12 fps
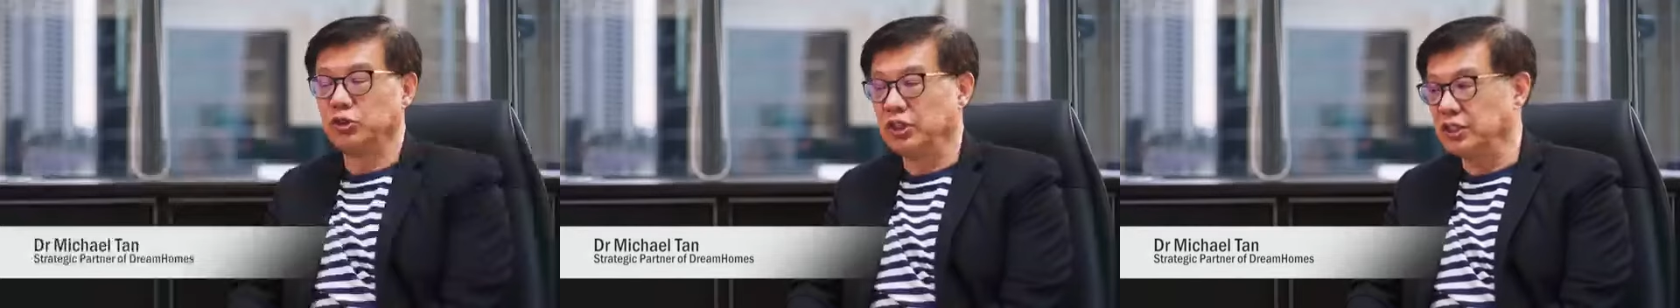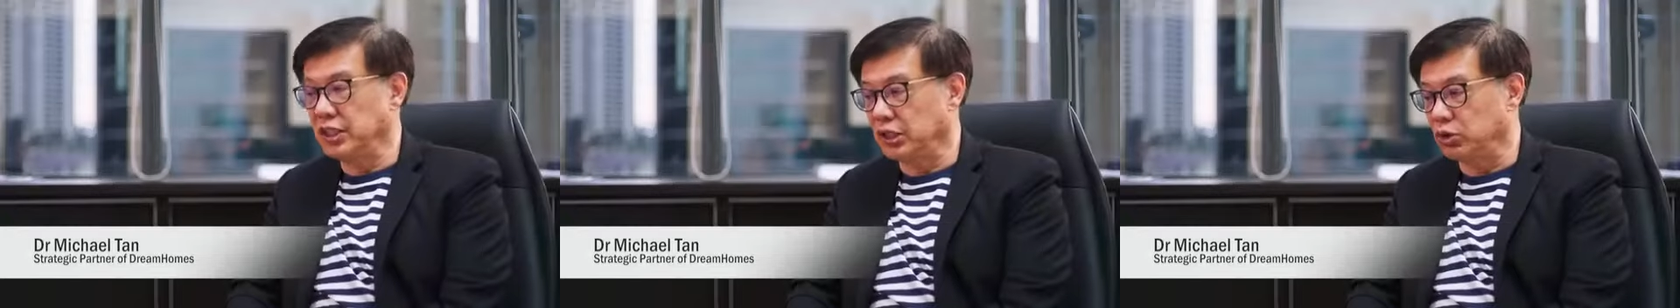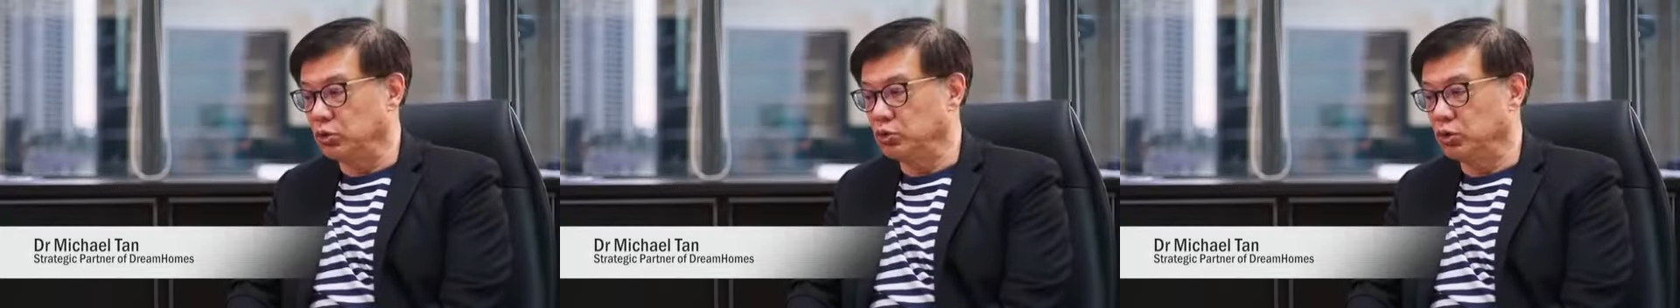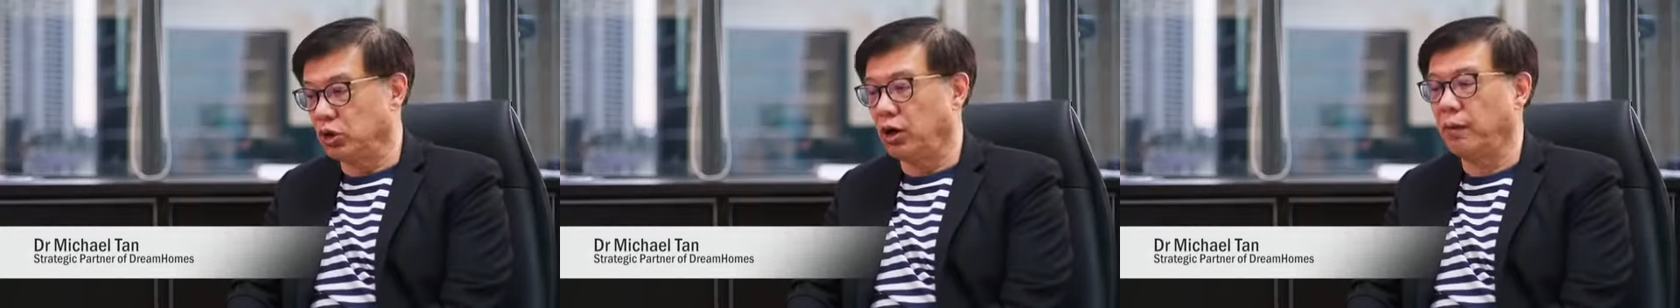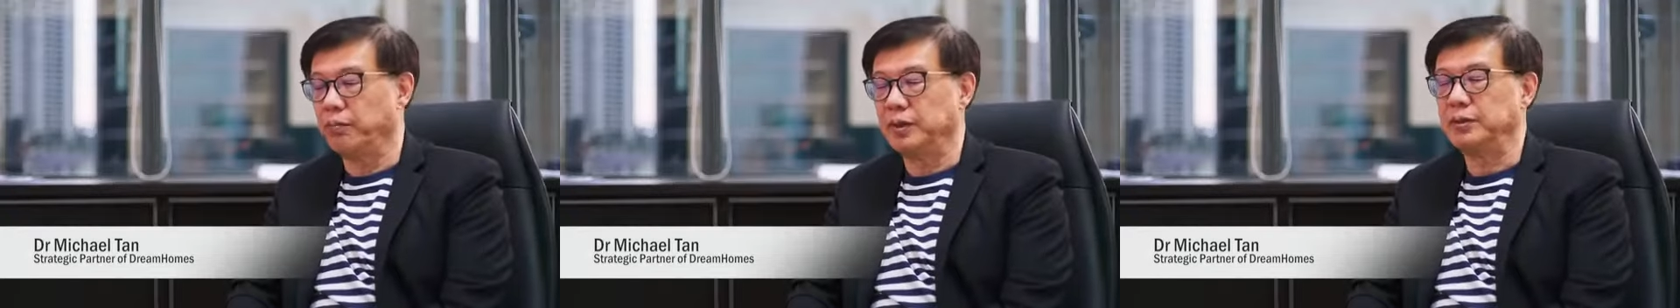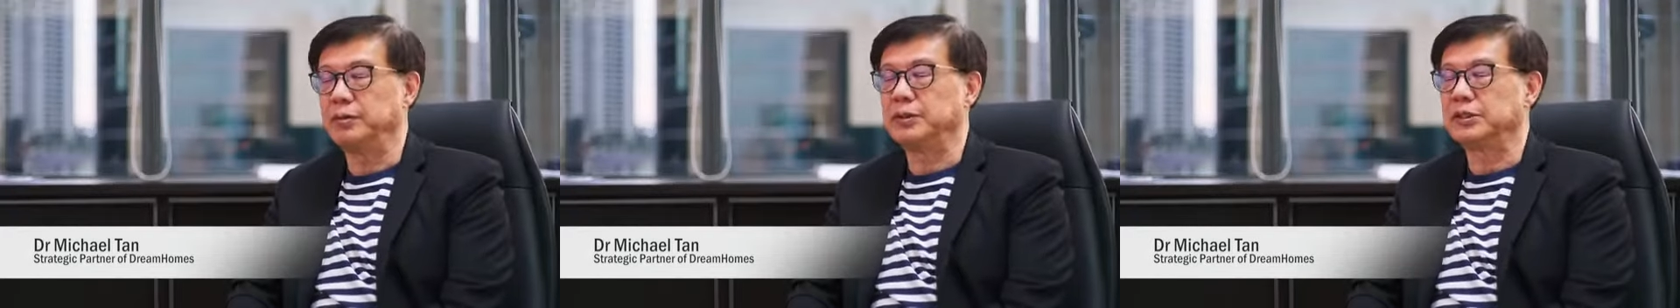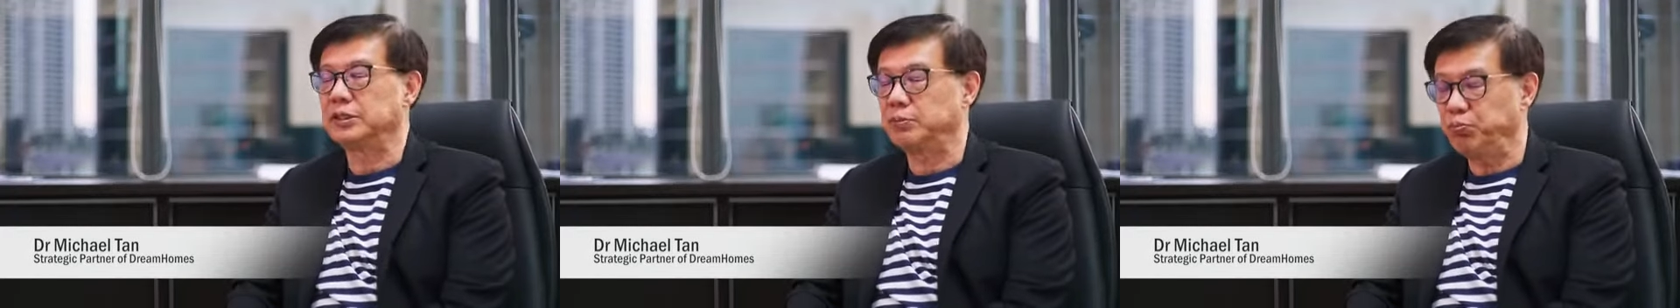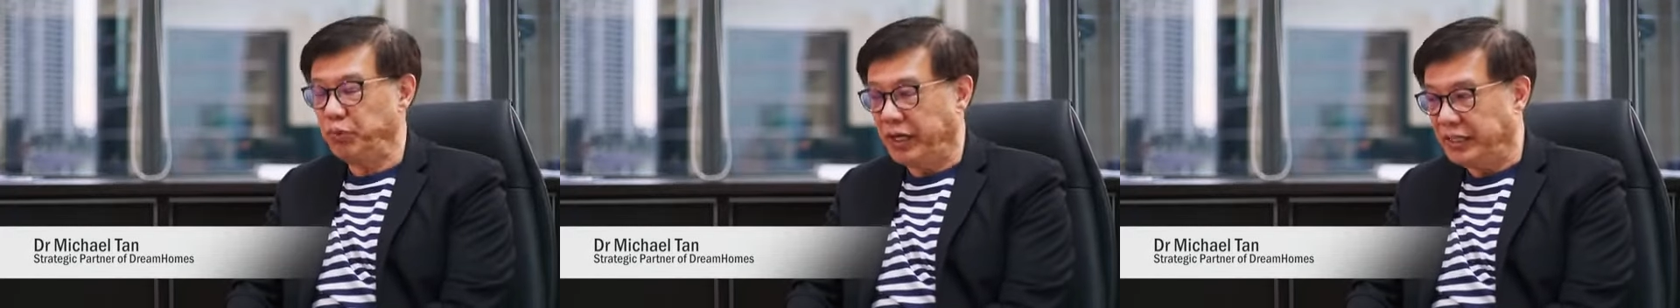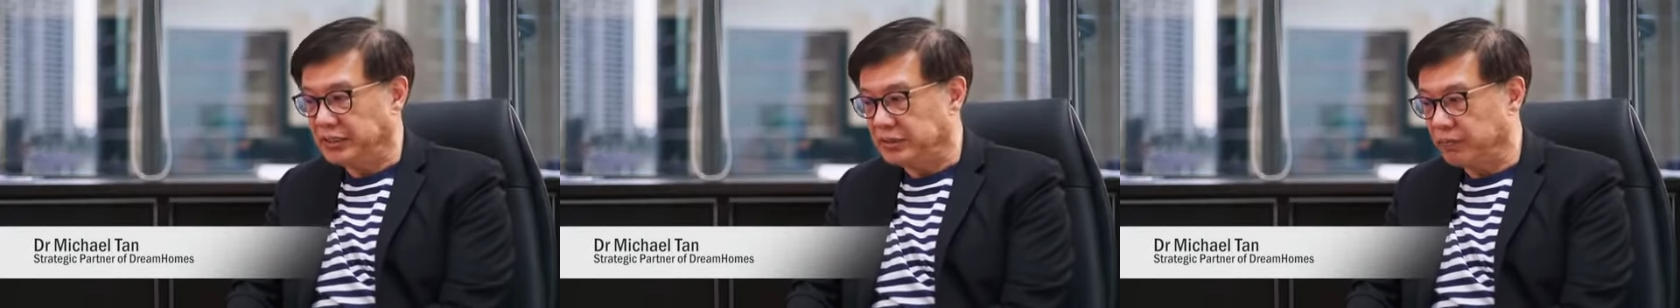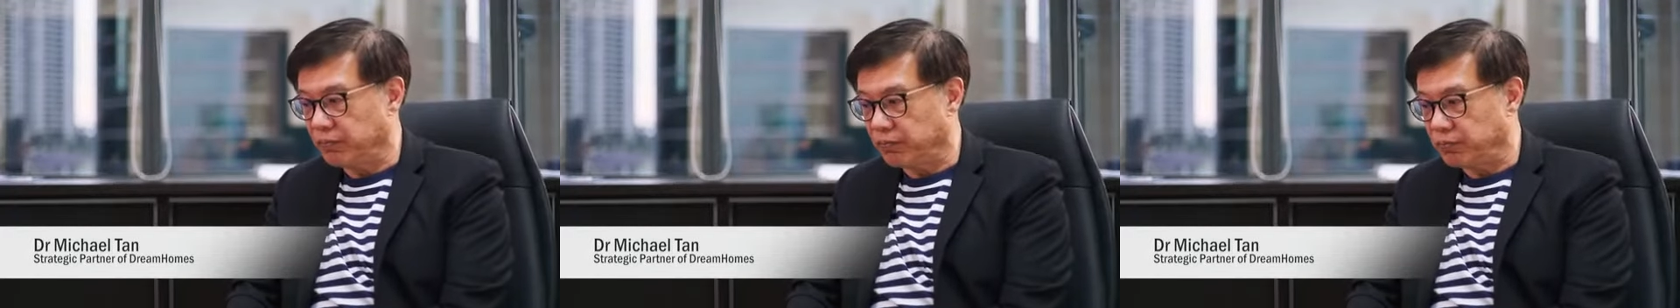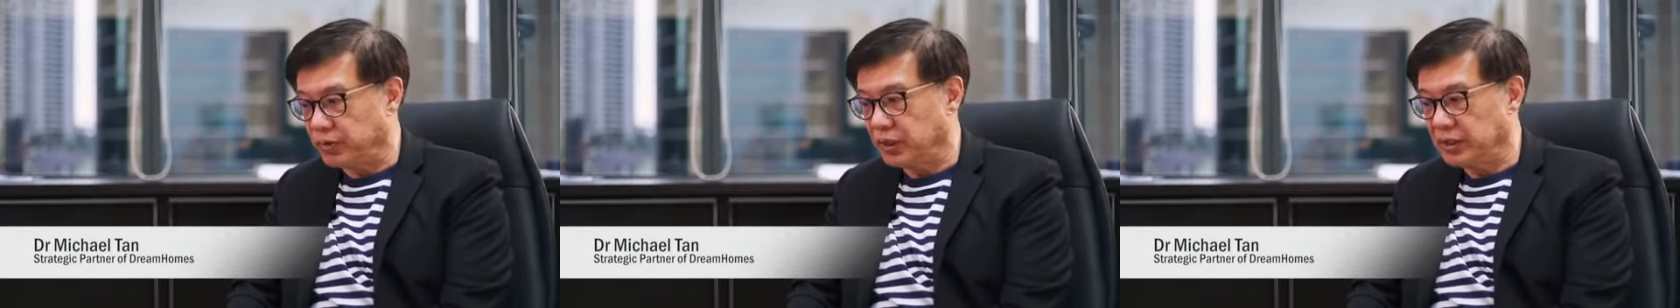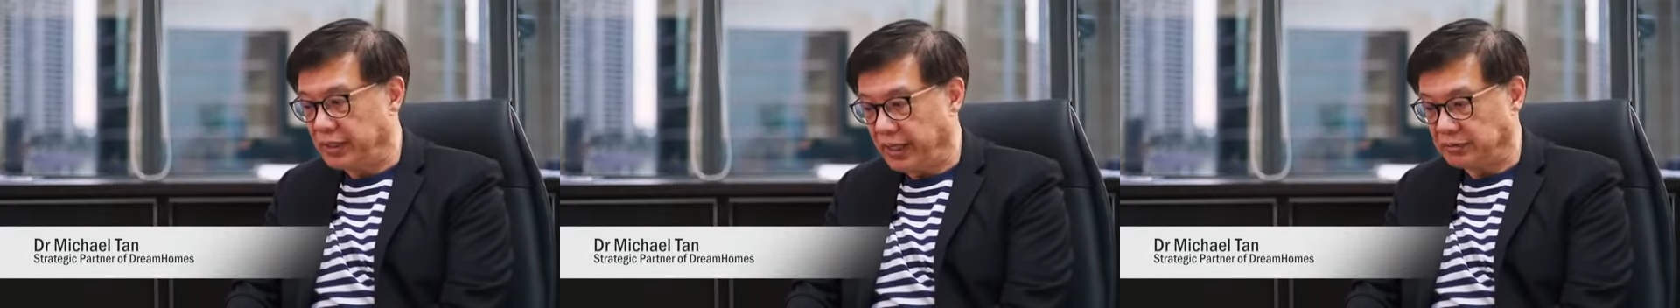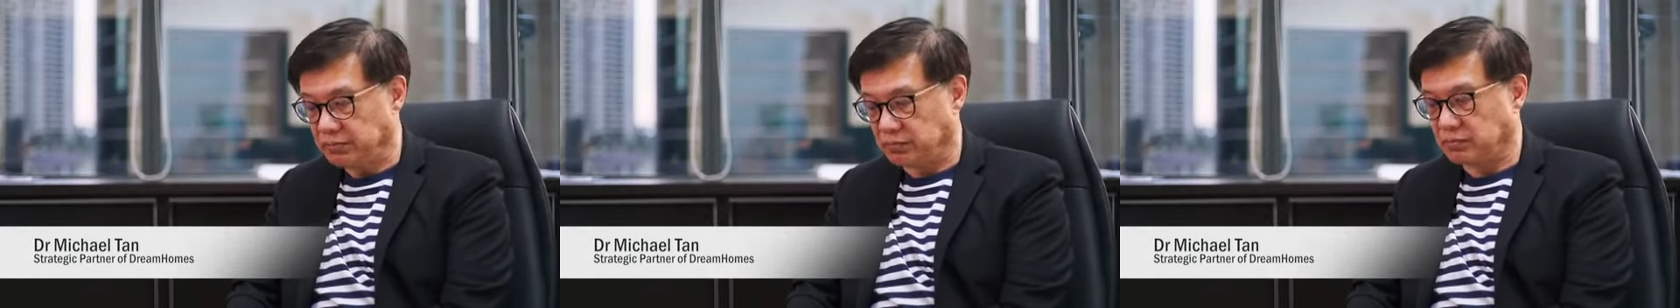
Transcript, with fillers: So these are two common space that